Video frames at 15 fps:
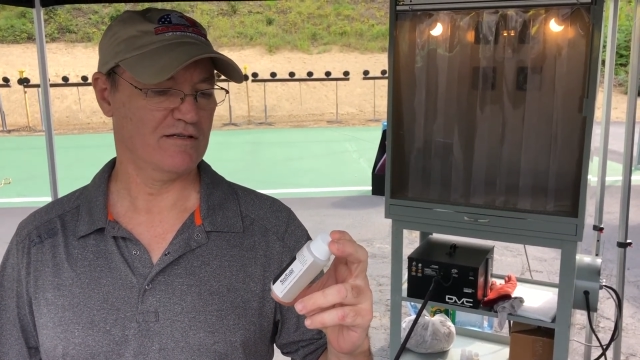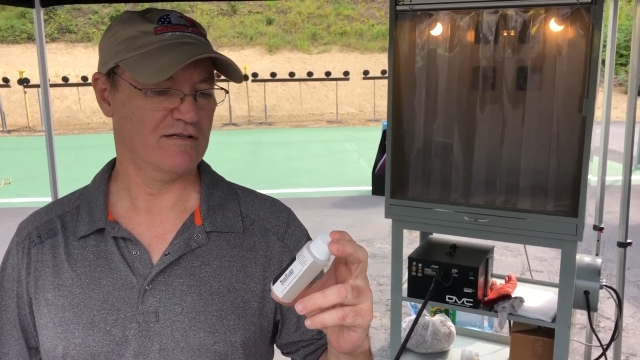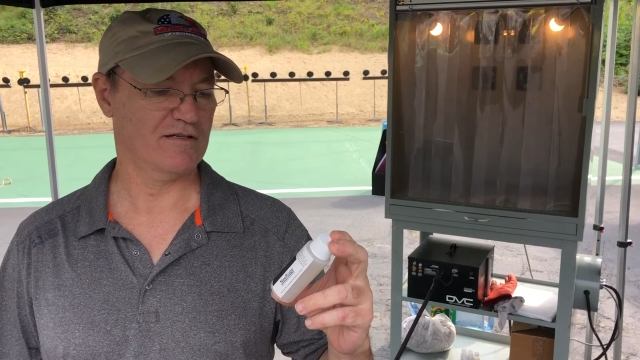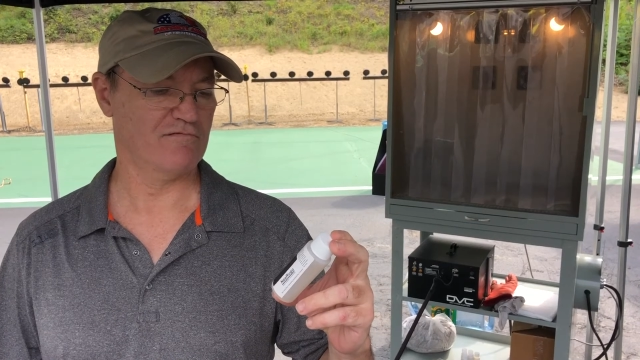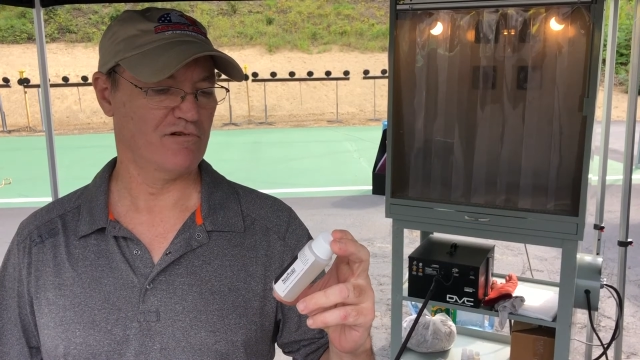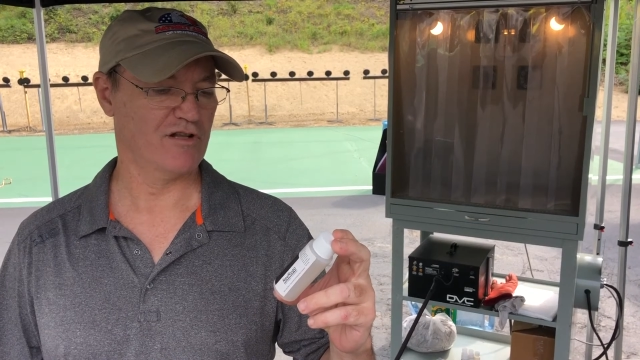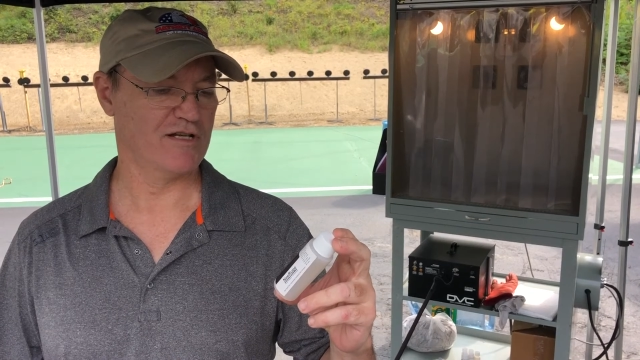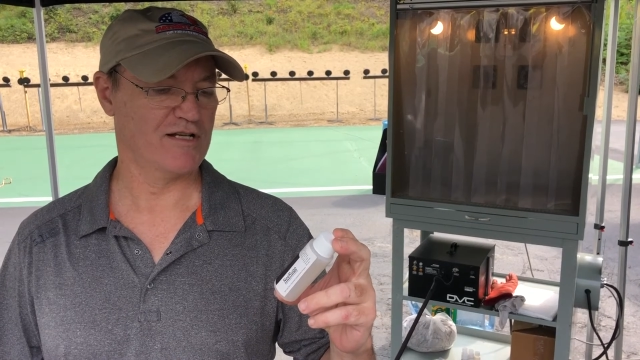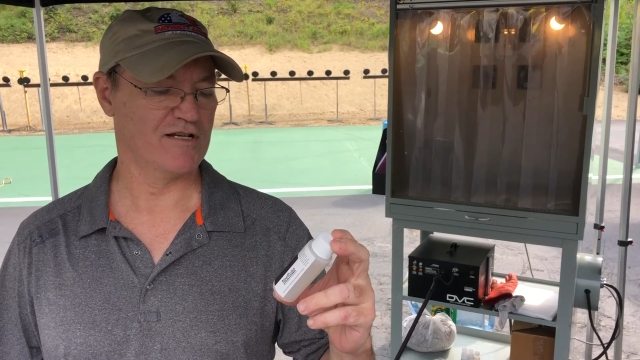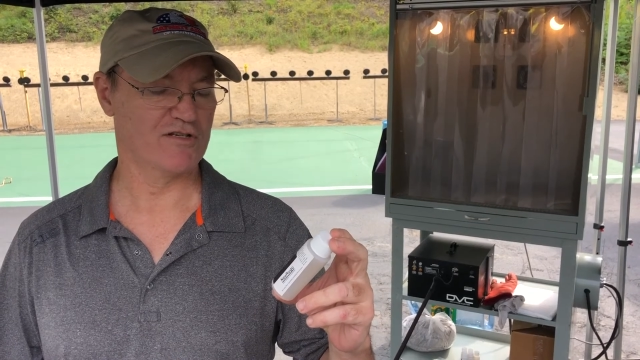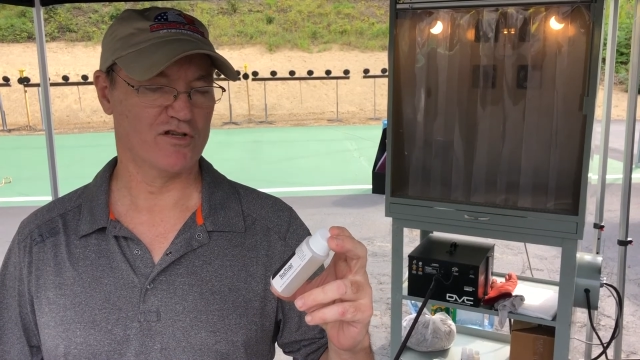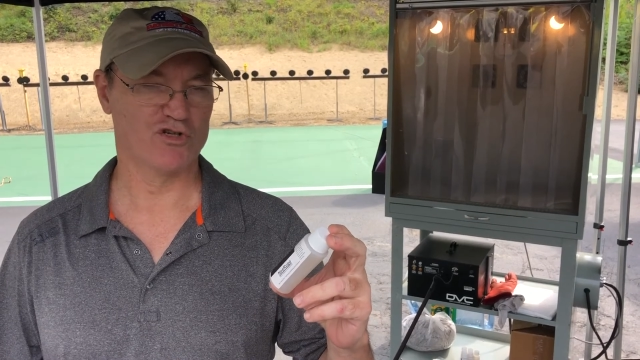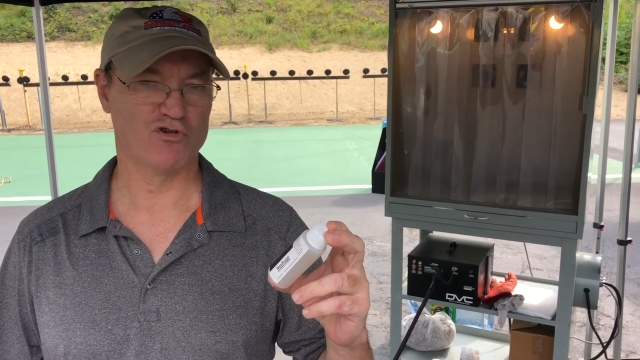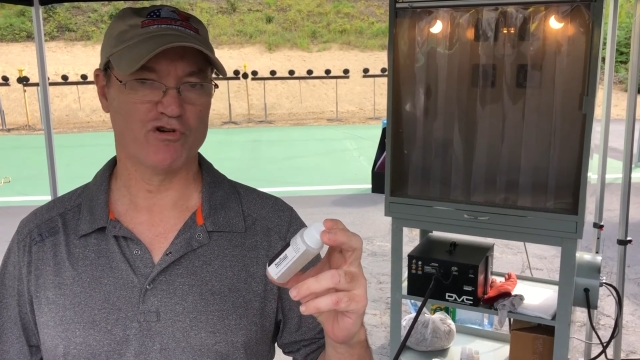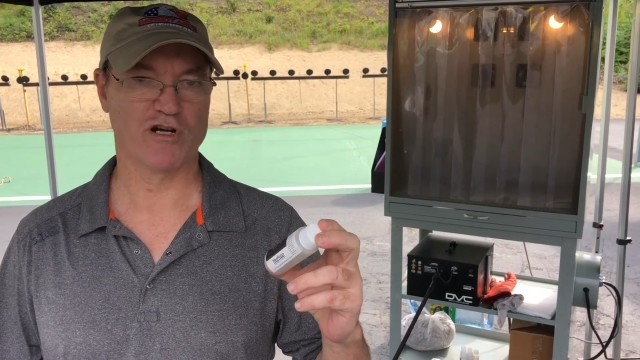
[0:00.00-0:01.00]
it really does
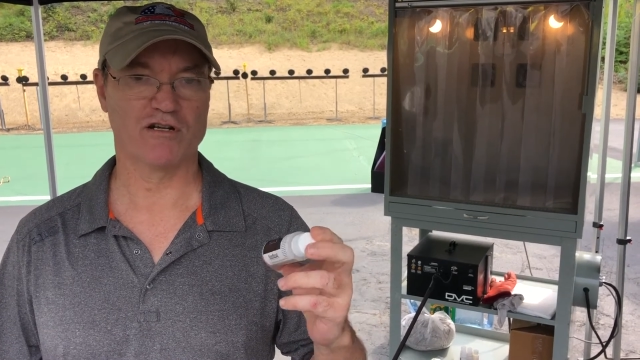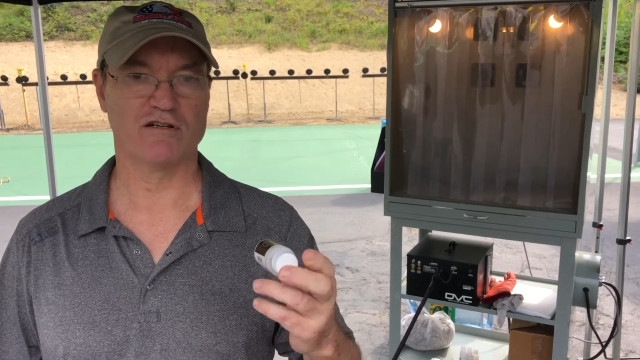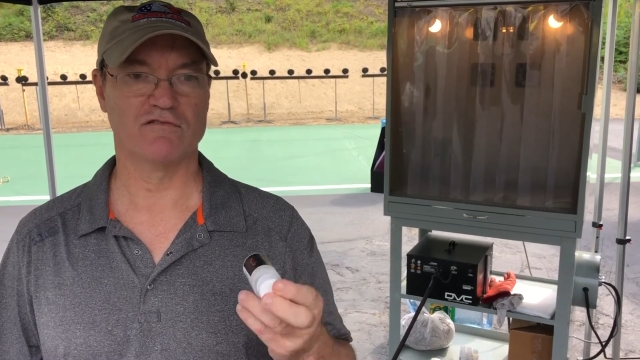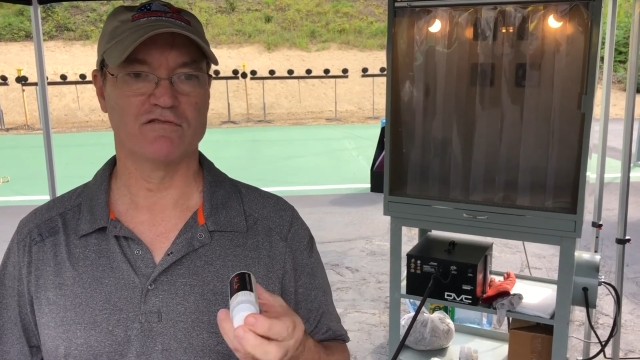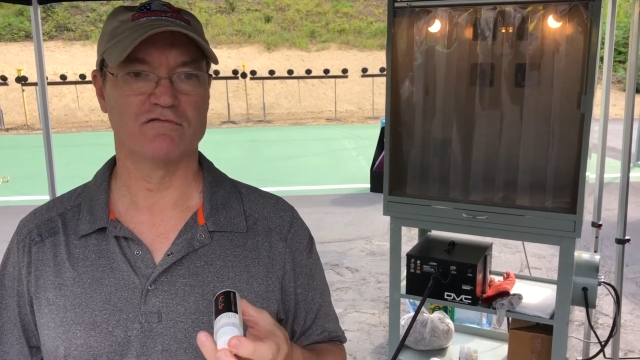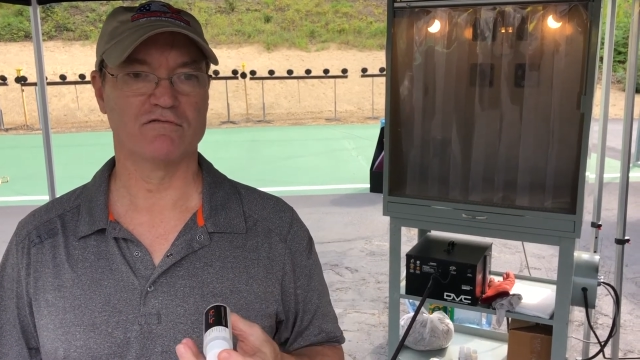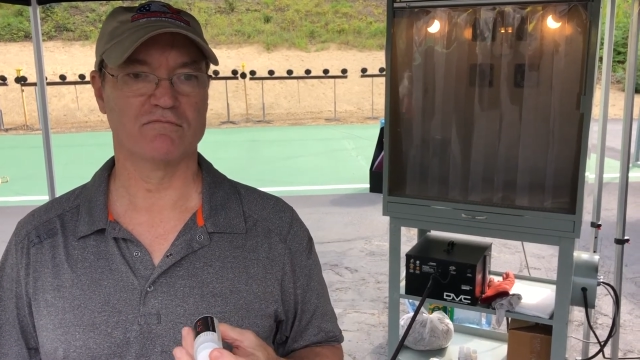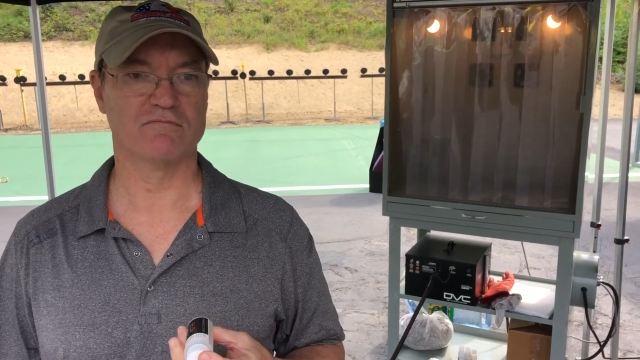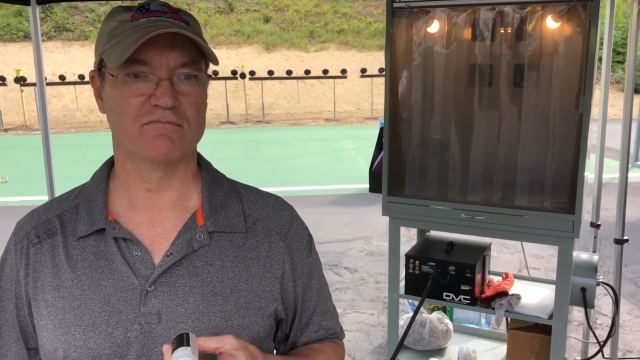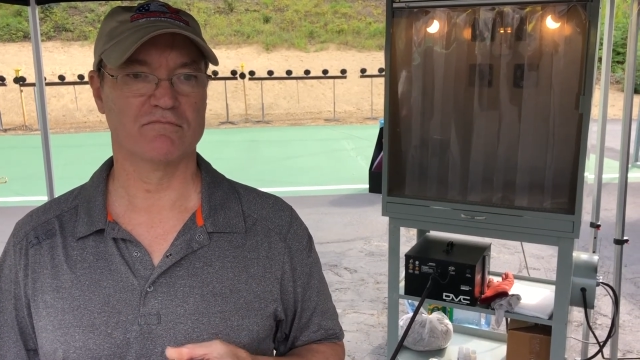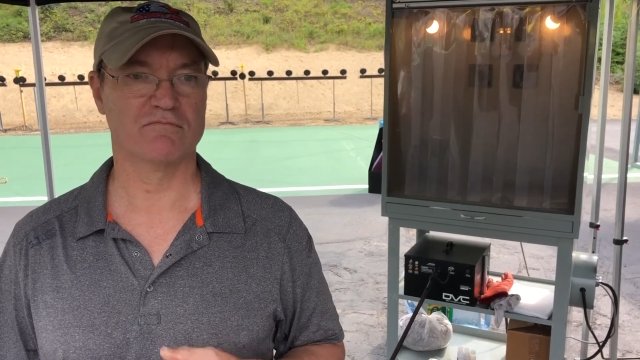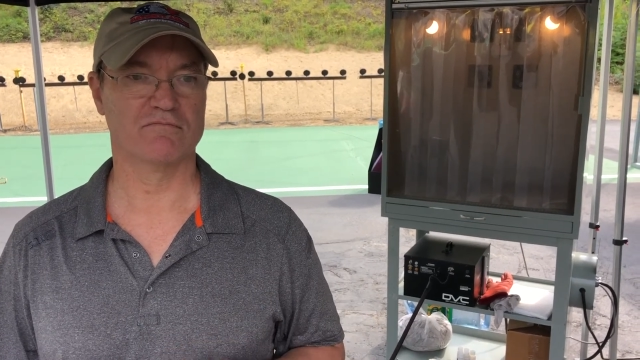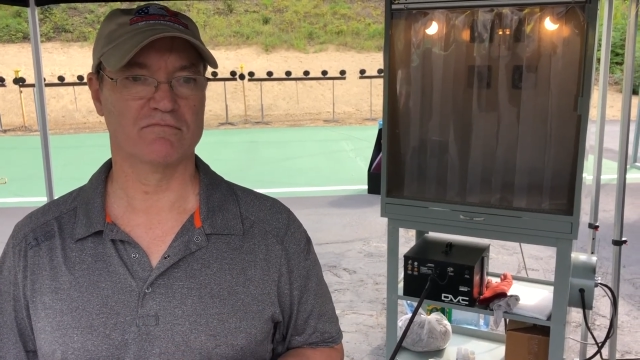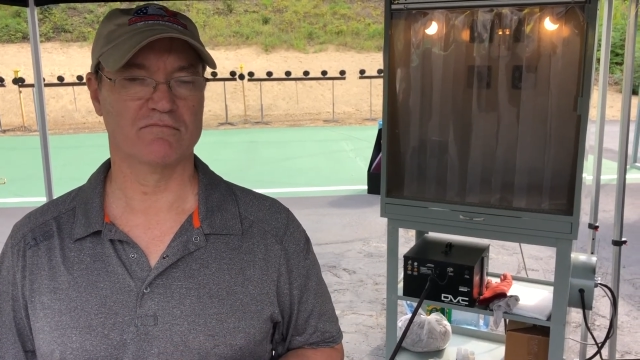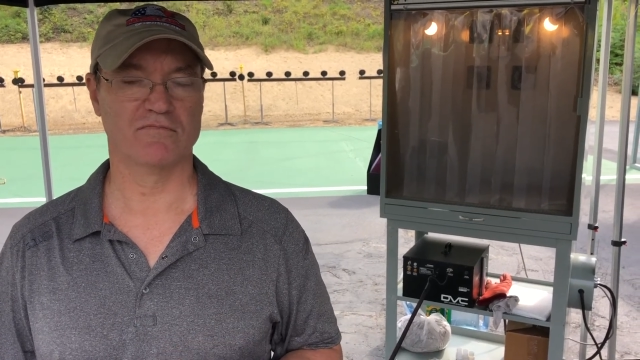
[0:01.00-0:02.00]
the trick. It
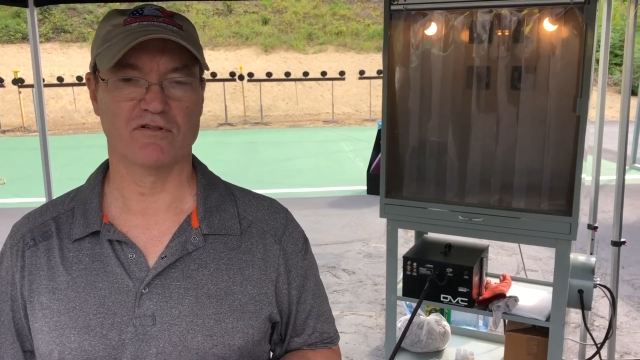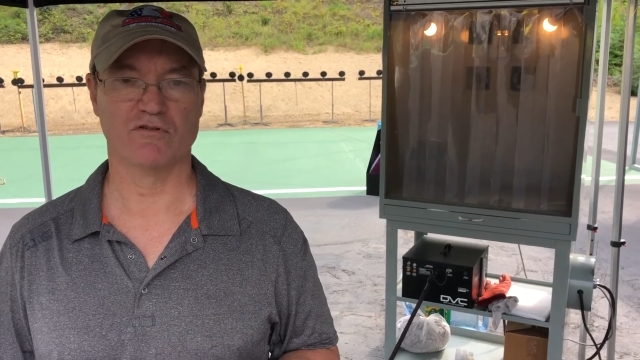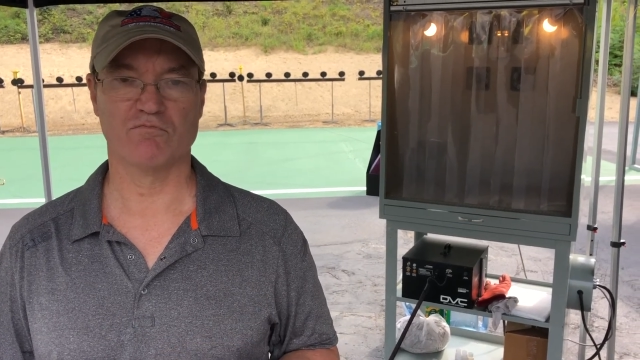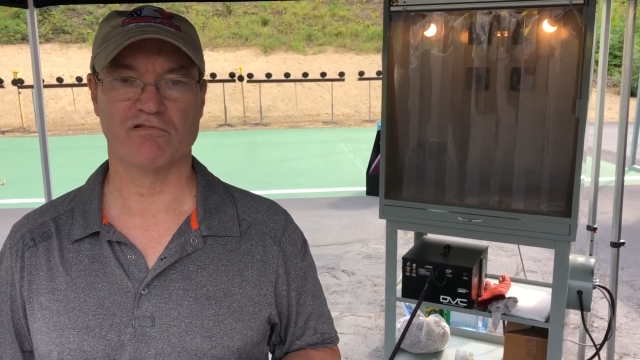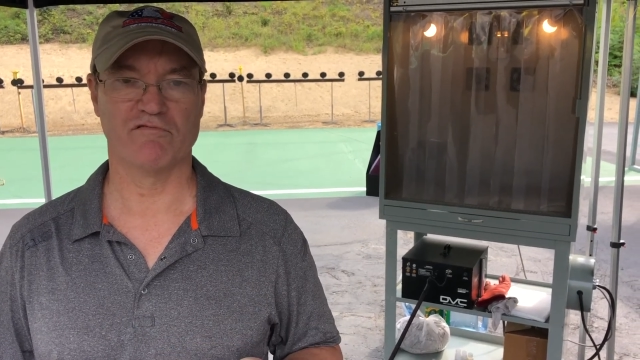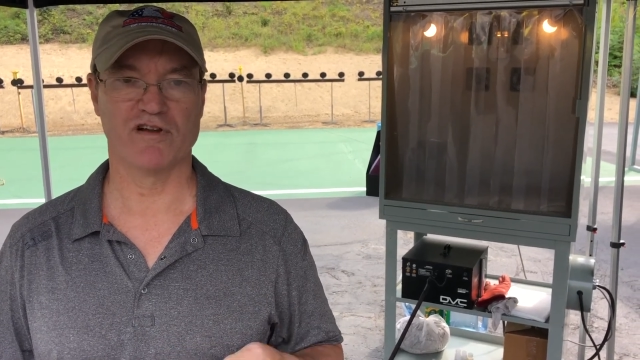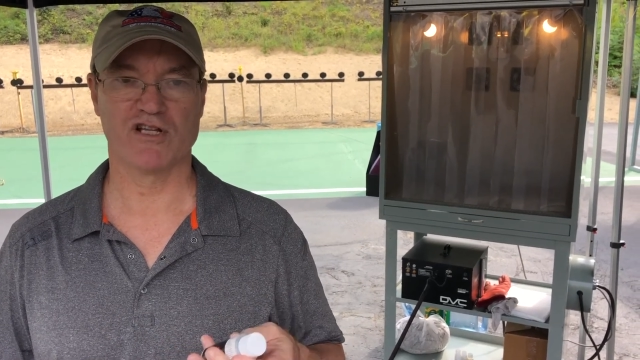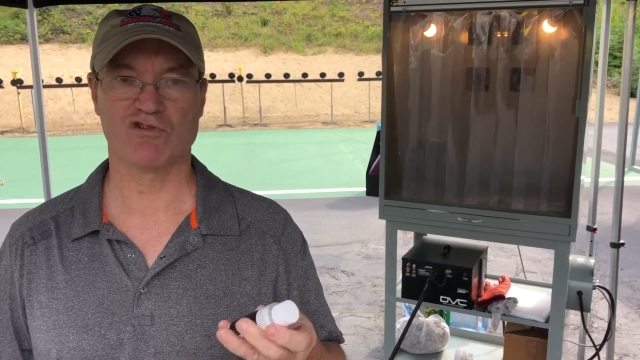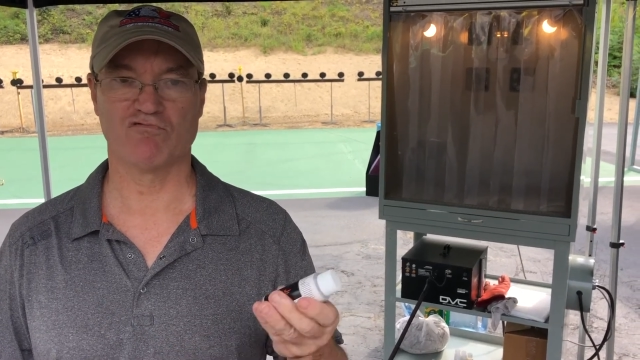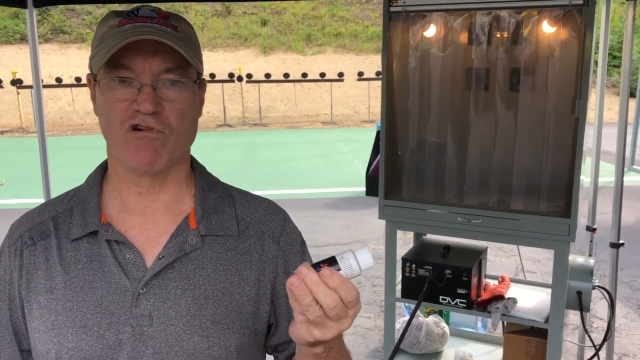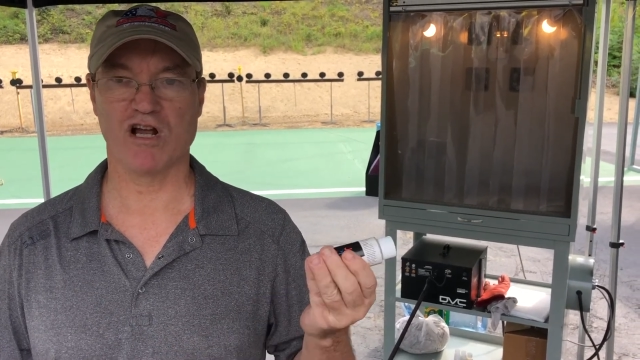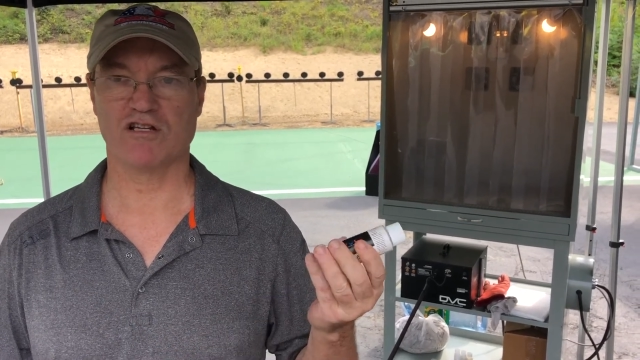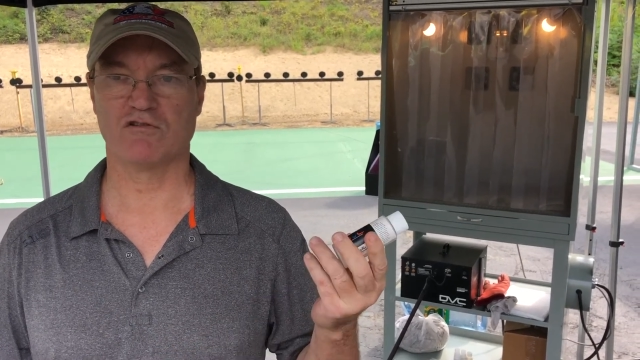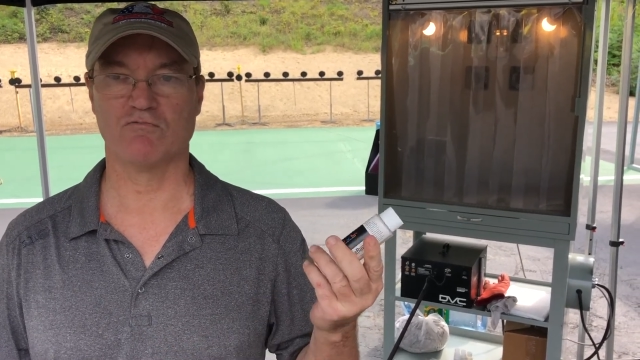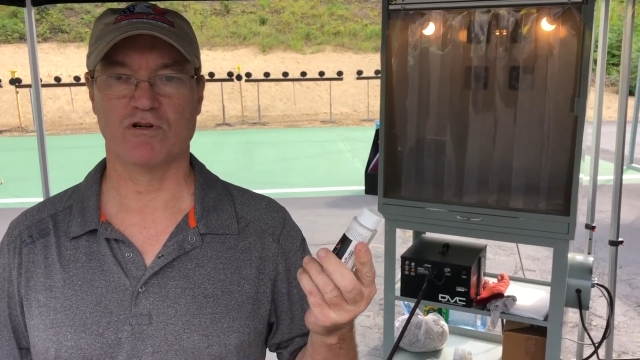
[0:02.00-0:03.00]
prevents
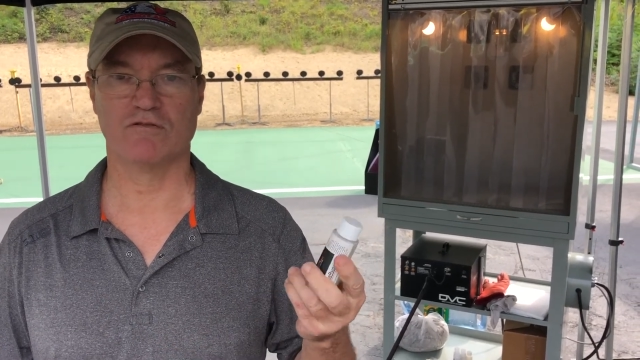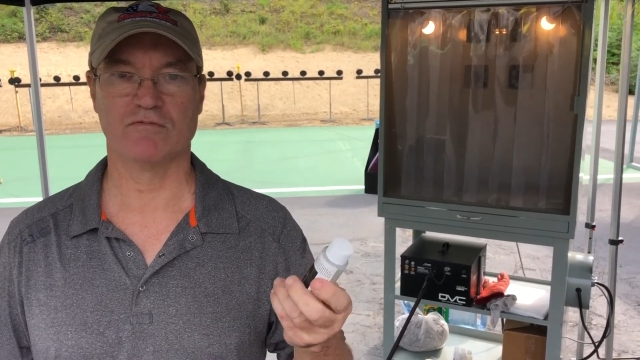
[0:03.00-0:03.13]
rust.